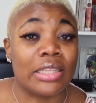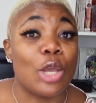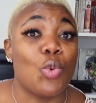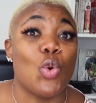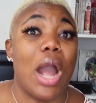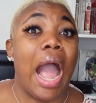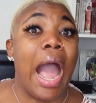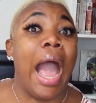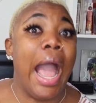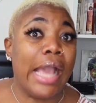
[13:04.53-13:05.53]
They will
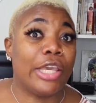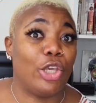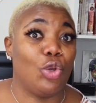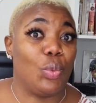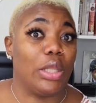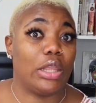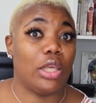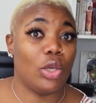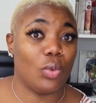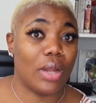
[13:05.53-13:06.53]
argue with
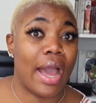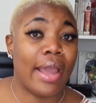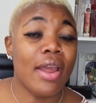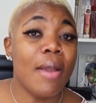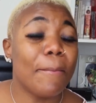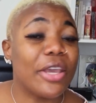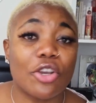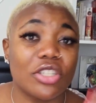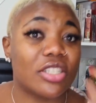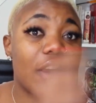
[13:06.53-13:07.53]
you, like,
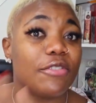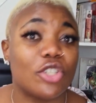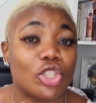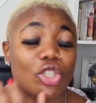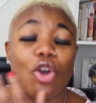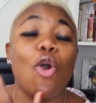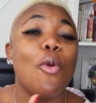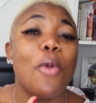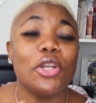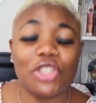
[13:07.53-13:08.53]
because they've
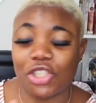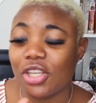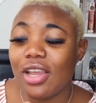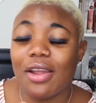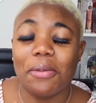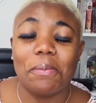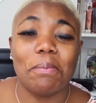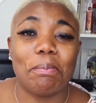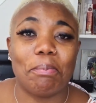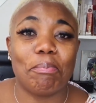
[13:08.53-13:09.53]
so much
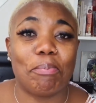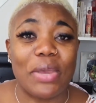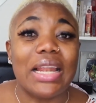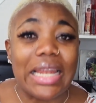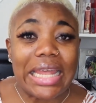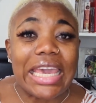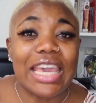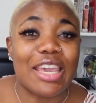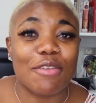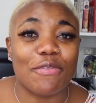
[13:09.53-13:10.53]

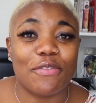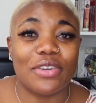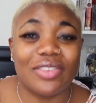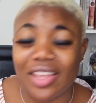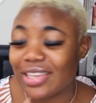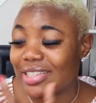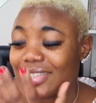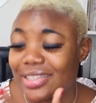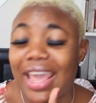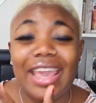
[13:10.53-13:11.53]
believe this
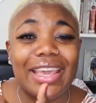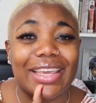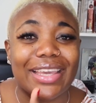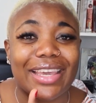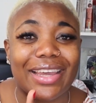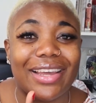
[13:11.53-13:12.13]
thing